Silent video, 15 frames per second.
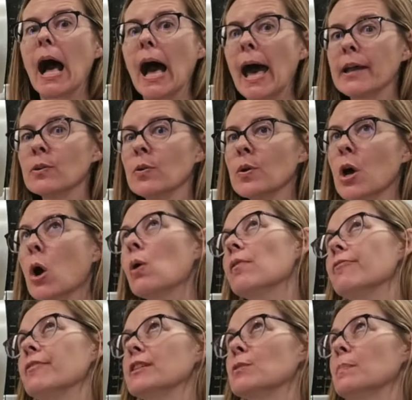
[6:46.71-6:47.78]
I don't know
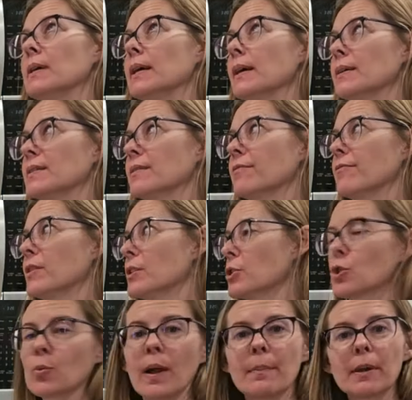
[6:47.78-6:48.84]
if it's because of the
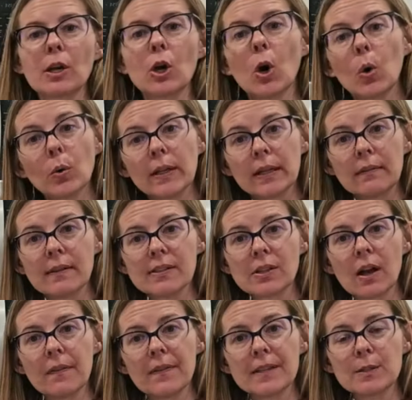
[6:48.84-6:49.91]
ceramic coating that's
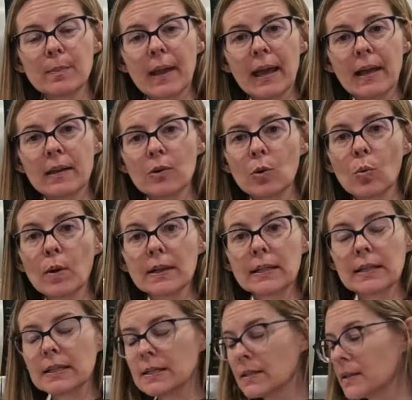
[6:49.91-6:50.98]
on this pan or what it
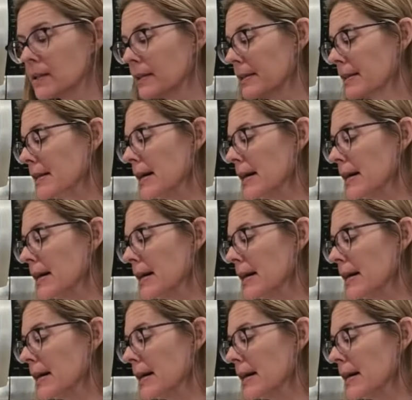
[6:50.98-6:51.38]
is.